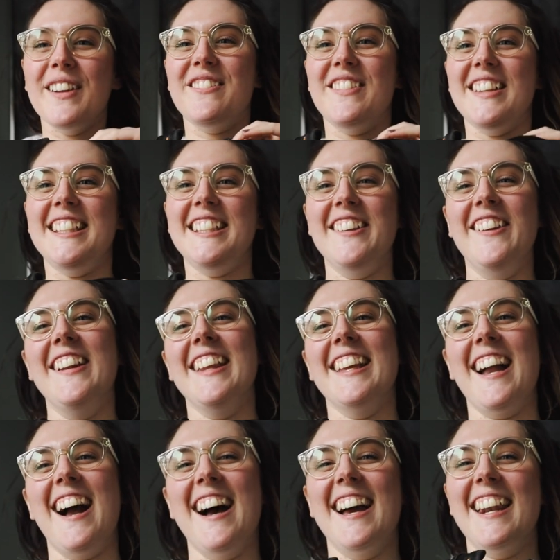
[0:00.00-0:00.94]
will be
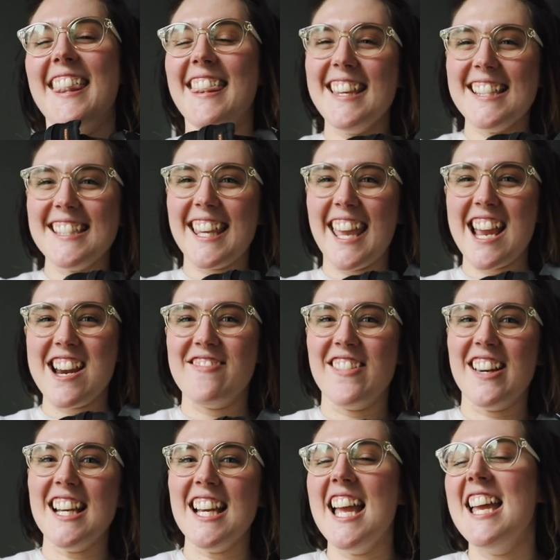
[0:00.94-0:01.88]
shooting on this
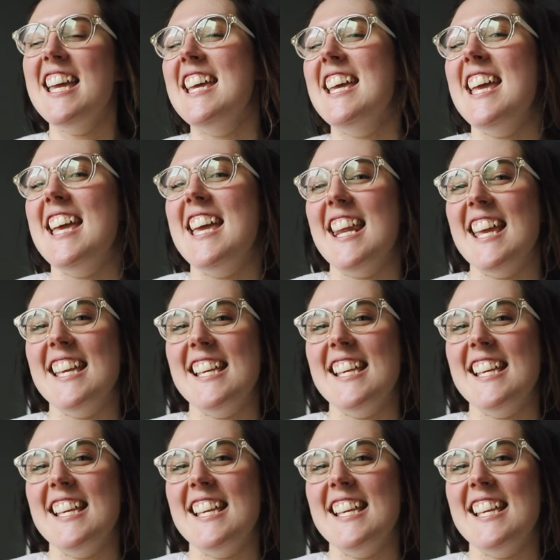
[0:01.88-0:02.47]
camera. It